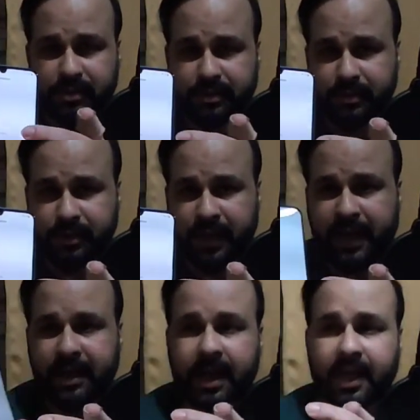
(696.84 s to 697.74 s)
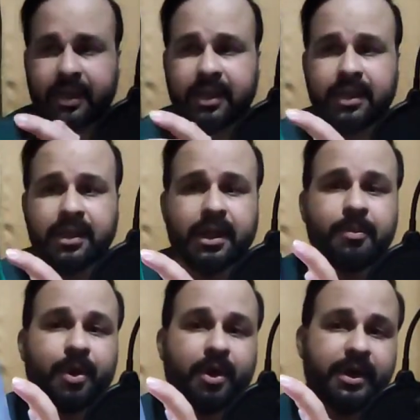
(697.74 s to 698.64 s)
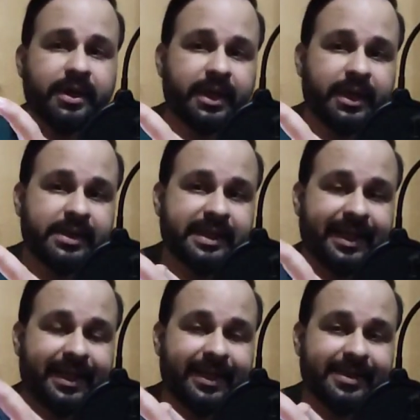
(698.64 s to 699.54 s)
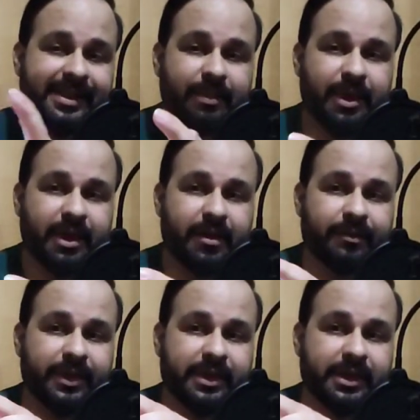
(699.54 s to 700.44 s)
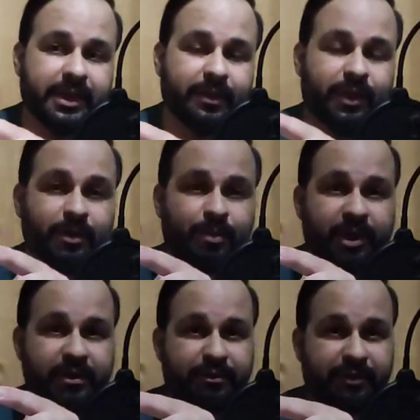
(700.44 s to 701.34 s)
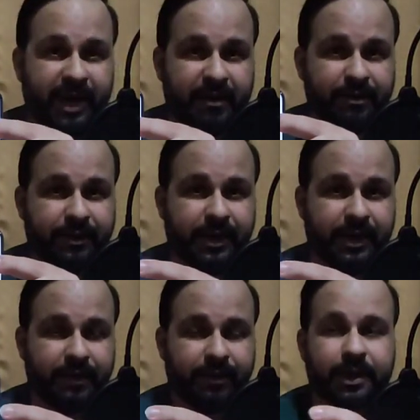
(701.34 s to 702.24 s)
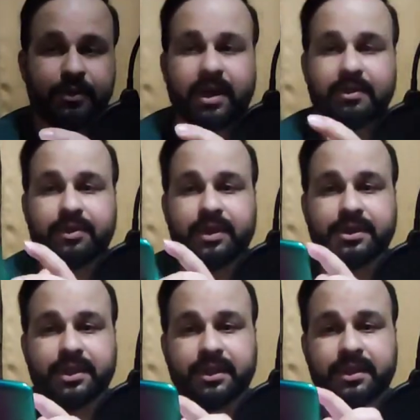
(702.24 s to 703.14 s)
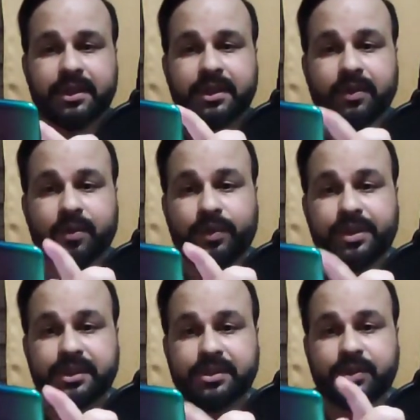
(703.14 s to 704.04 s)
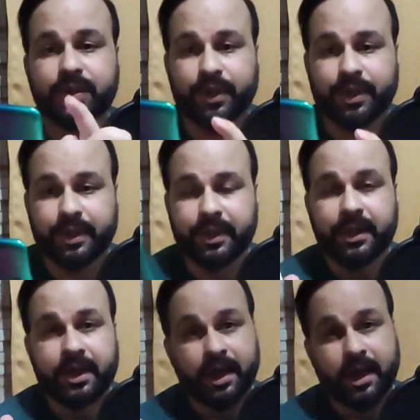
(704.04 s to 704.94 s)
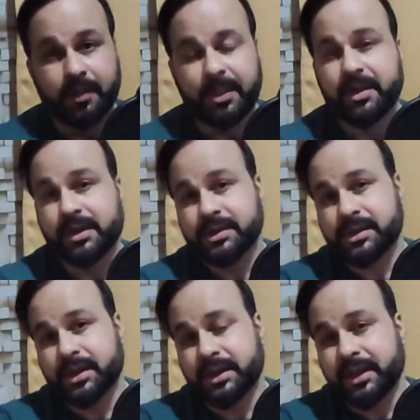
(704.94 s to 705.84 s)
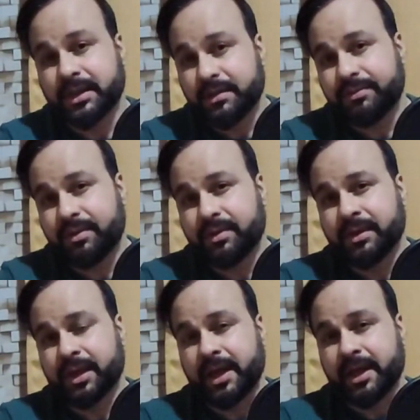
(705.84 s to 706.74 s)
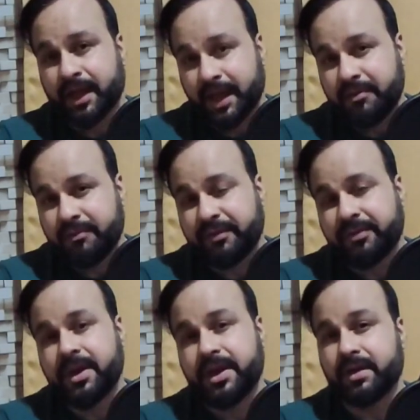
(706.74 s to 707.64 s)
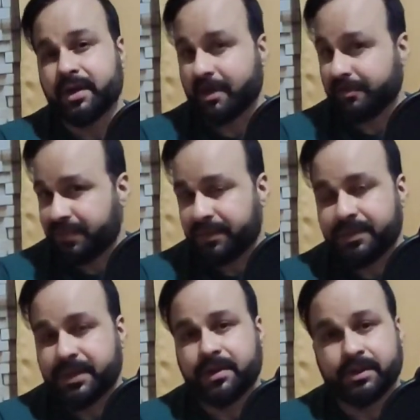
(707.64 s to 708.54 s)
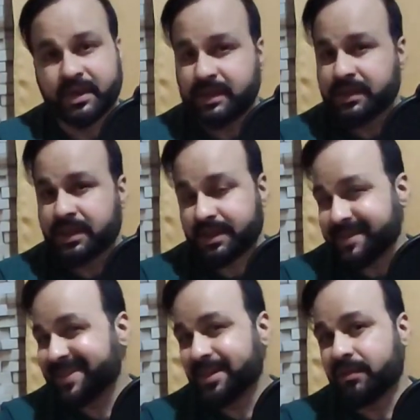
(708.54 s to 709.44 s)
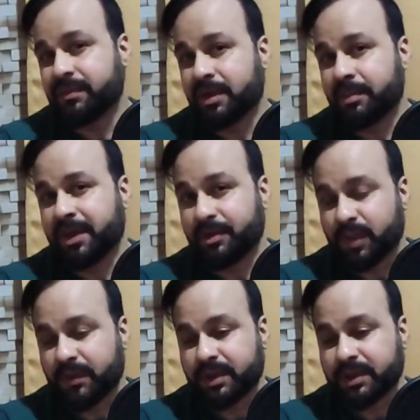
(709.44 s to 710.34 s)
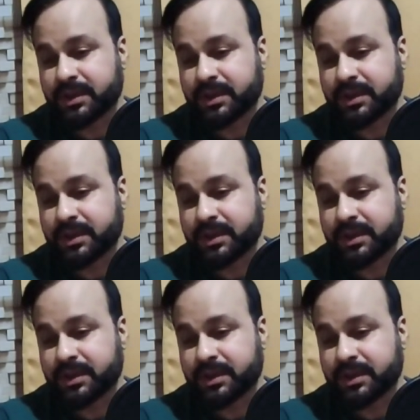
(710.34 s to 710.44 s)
9, and important thing is that it is coming up with 1.5 One UI version, which is good because the other phone like A50 or M50 or these are still on 1.1 version,